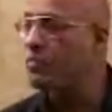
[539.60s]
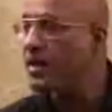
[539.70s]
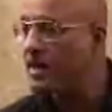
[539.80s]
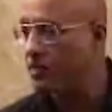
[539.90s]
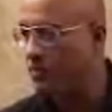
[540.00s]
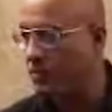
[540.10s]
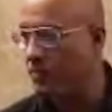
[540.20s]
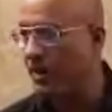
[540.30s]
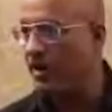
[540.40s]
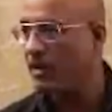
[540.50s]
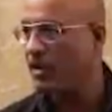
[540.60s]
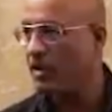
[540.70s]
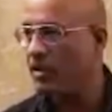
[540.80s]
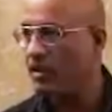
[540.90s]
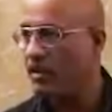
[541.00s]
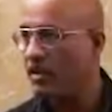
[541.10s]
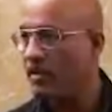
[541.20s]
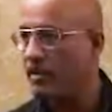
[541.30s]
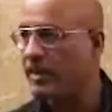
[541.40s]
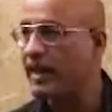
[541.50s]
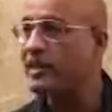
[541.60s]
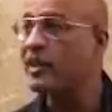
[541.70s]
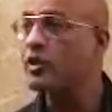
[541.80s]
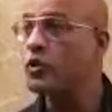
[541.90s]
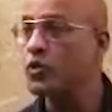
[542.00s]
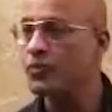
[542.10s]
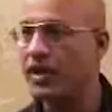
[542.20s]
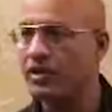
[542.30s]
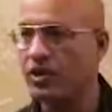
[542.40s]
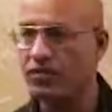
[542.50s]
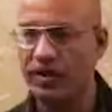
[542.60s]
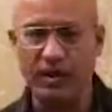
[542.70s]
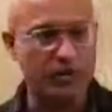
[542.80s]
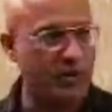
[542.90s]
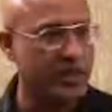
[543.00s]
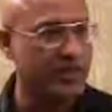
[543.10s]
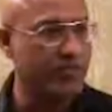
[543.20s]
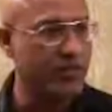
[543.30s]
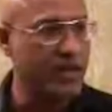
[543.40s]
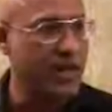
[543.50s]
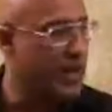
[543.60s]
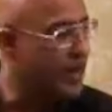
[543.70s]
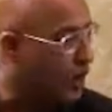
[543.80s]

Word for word: million people get the new infection of HIV. And